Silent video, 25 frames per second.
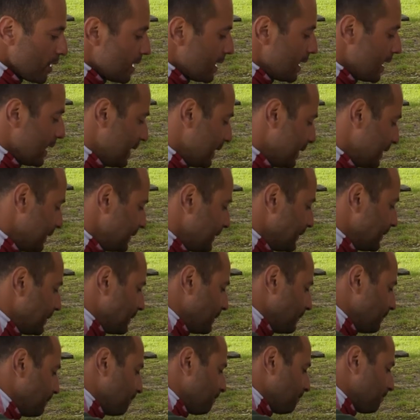Then
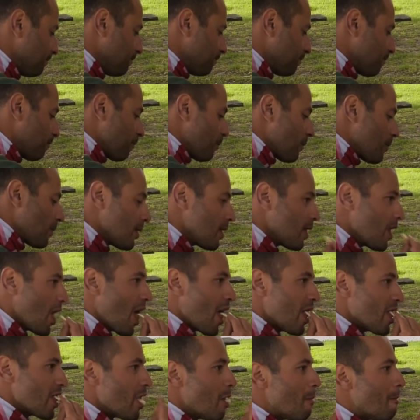we hit the road,
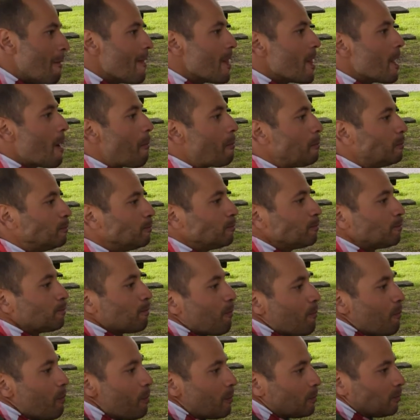but not before
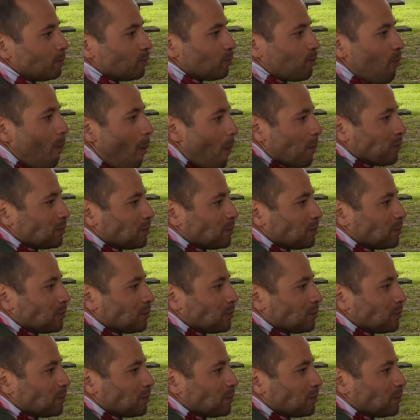noticing